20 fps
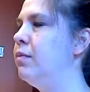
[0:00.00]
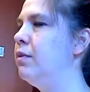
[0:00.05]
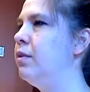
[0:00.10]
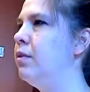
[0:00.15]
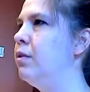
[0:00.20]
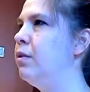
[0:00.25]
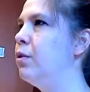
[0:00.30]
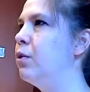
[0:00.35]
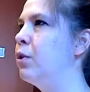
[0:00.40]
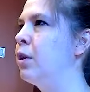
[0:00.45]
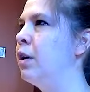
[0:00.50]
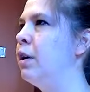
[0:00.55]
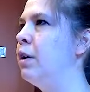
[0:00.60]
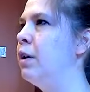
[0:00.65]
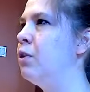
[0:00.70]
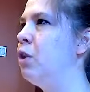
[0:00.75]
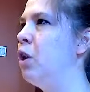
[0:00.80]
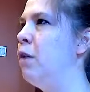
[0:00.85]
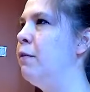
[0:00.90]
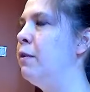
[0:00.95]
This
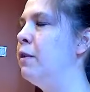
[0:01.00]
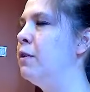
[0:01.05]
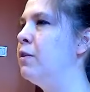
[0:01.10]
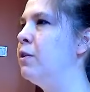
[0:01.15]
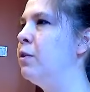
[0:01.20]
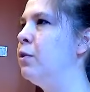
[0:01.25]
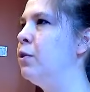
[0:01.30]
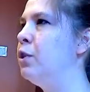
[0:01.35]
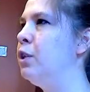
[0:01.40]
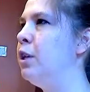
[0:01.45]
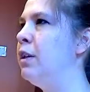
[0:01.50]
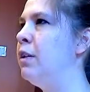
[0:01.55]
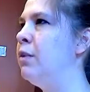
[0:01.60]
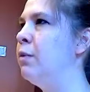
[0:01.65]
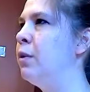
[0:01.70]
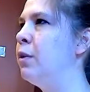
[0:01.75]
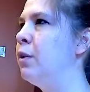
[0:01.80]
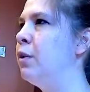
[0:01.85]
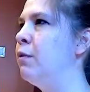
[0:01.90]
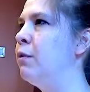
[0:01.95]
is often associated
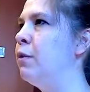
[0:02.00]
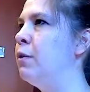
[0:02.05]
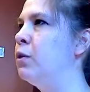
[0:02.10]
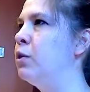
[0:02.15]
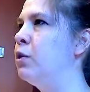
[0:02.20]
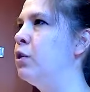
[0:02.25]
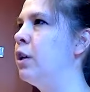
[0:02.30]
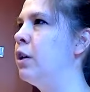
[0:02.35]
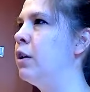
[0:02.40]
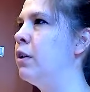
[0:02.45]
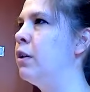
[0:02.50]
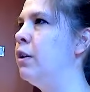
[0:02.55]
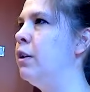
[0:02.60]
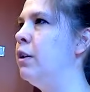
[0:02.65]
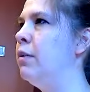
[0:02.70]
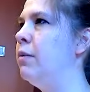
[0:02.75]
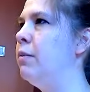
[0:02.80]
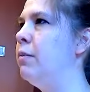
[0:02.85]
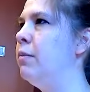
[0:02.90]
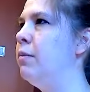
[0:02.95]
with our first
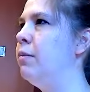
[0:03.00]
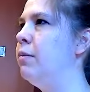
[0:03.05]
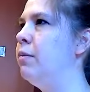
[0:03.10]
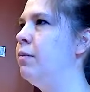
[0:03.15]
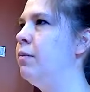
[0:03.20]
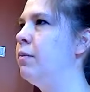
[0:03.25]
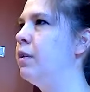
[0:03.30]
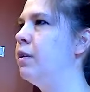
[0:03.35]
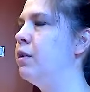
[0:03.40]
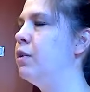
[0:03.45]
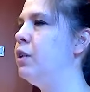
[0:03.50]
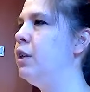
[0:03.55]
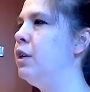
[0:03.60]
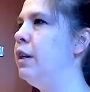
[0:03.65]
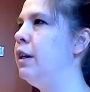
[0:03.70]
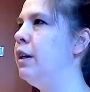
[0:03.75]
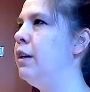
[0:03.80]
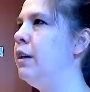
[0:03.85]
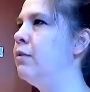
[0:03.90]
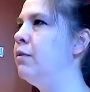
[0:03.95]
chakra.
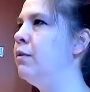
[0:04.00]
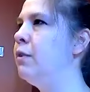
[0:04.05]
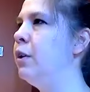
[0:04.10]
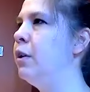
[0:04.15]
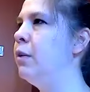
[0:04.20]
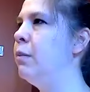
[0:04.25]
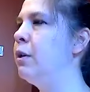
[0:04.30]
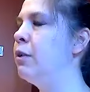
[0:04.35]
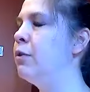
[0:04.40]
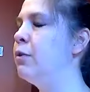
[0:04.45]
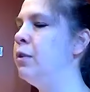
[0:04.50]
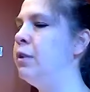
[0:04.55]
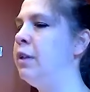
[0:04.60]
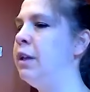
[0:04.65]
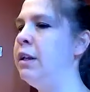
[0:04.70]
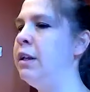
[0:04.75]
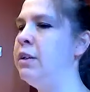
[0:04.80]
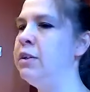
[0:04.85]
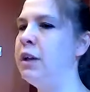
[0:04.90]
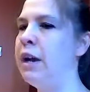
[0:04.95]
She is very much
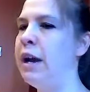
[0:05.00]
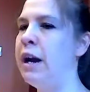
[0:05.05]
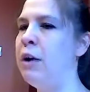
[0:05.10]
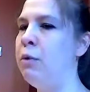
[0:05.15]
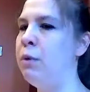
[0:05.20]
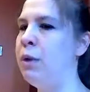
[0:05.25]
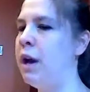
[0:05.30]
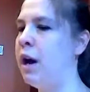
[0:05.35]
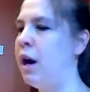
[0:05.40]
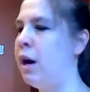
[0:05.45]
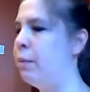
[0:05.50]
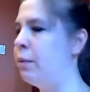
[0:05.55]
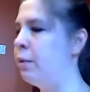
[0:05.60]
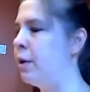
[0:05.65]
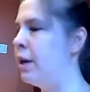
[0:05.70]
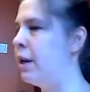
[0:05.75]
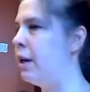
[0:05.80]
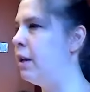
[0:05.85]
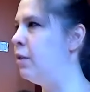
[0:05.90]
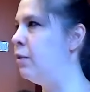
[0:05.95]
related to how we
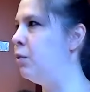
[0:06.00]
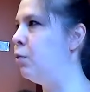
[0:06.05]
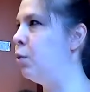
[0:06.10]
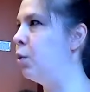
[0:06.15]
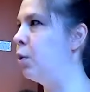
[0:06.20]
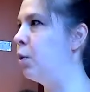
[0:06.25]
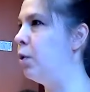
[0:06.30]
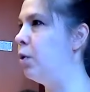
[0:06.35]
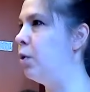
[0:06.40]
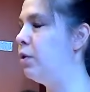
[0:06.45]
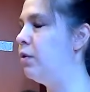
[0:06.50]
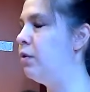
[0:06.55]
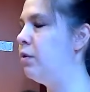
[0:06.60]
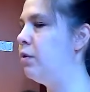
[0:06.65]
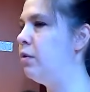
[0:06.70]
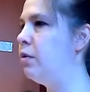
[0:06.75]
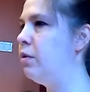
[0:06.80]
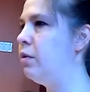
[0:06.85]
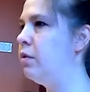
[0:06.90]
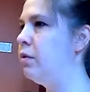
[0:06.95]
operate in the world,
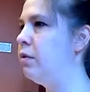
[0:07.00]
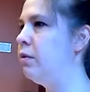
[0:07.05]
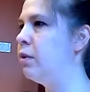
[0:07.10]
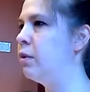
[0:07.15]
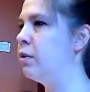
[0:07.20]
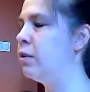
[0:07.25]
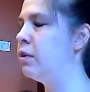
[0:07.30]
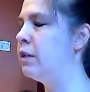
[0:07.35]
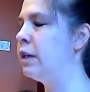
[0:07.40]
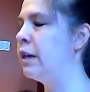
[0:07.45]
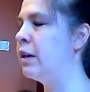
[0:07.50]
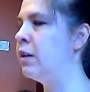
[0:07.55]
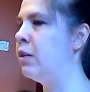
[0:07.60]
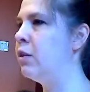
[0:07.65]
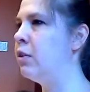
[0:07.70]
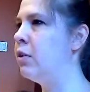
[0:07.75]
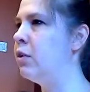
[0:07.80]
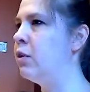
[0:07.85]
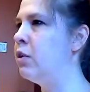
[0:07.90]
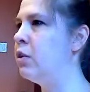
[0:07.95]
first,
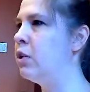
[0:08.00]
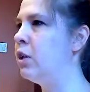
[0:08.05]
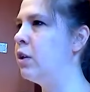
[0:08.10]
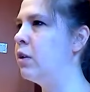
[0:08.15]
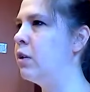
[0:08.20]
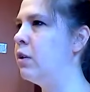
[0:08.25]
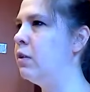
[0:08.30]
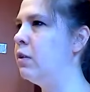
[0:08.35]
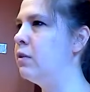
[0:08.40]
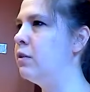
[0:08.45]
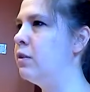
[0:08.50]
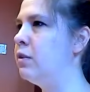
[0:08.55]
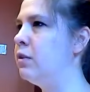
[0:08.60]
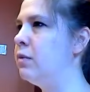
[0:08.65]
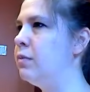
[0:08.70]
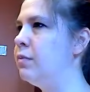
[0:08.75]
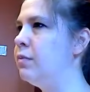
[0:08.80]
second, third chakras.